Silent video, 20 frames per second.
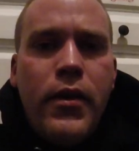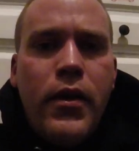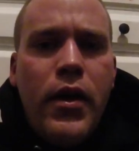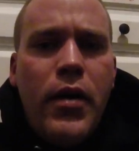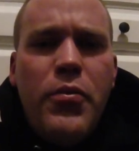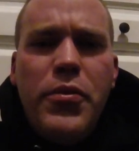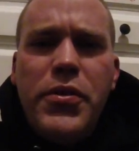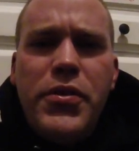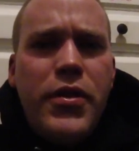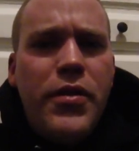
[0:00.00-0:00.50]
I
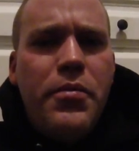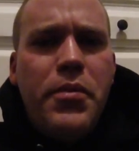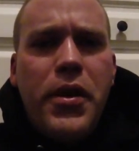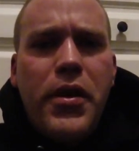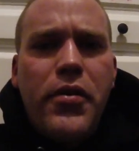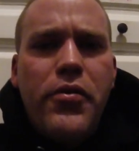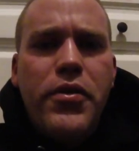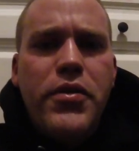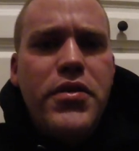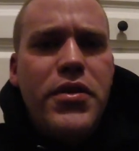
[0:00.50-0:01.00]
would dip
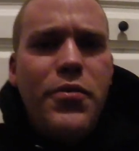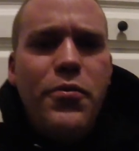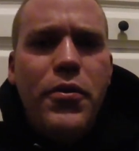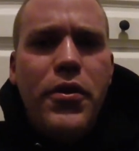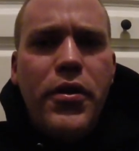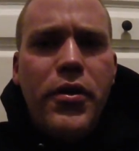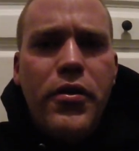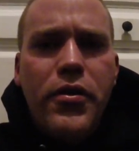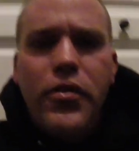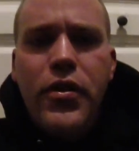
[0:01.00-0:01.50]
like Grizzly
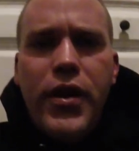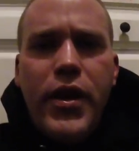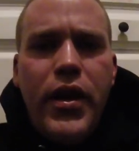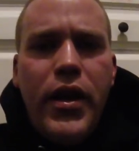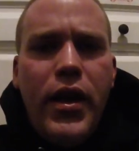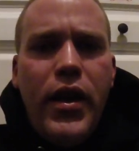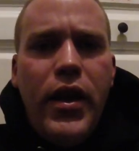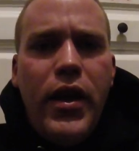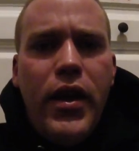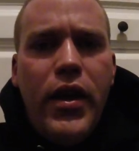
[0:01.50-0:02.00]

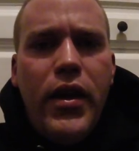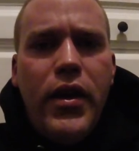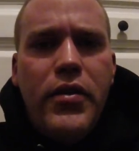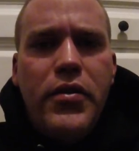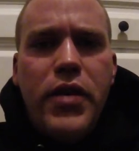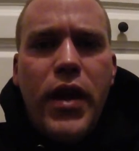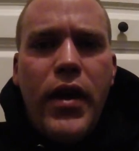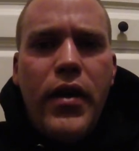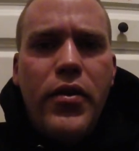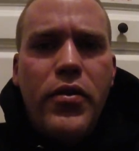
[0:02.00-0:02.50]

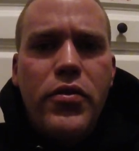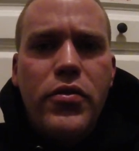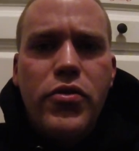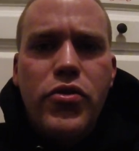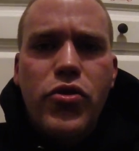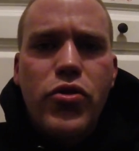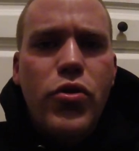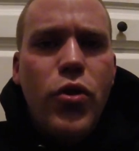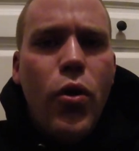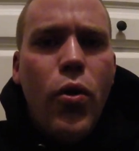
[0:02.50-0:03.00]
Wintergreen and
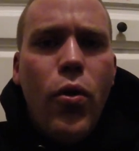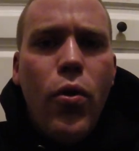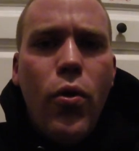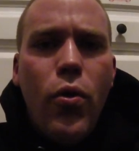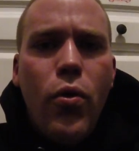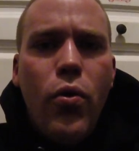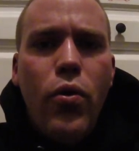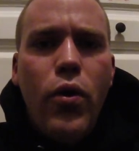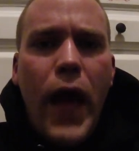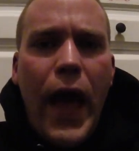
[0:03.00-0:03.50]

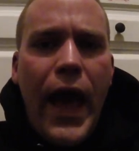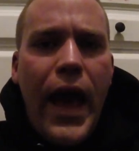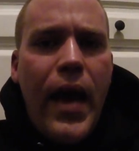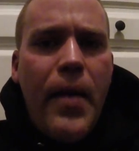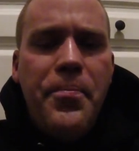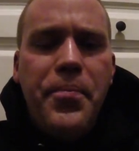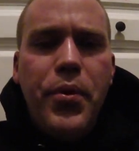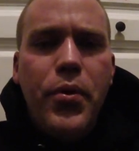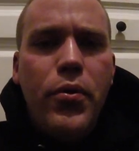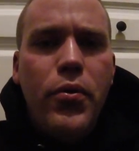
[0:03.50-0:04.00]
Skull
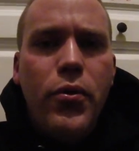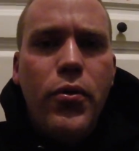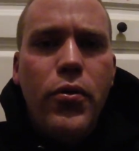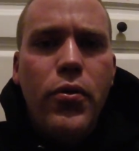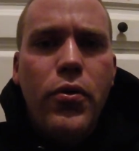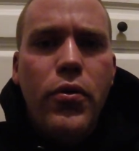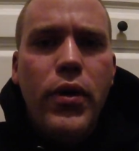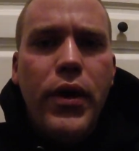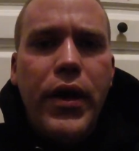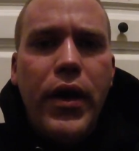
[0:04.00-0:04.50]

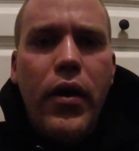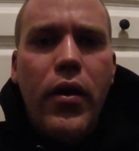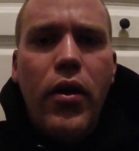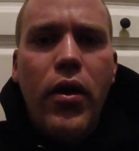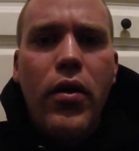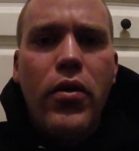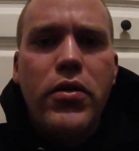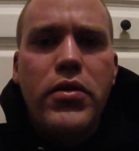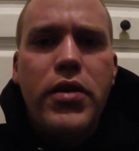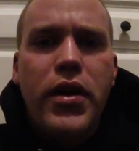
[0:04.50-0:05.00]
Apple and
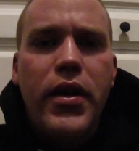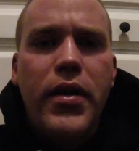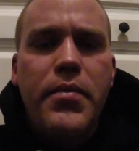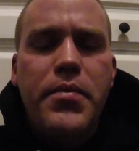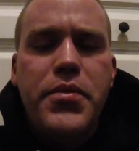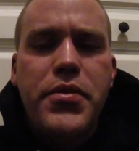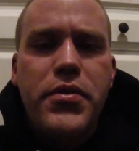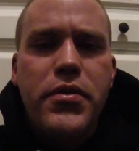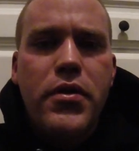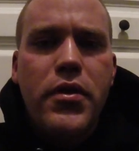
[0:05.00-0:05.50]
all
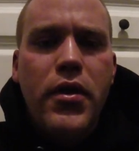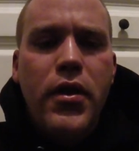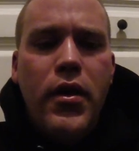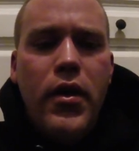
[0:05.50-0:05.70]
types.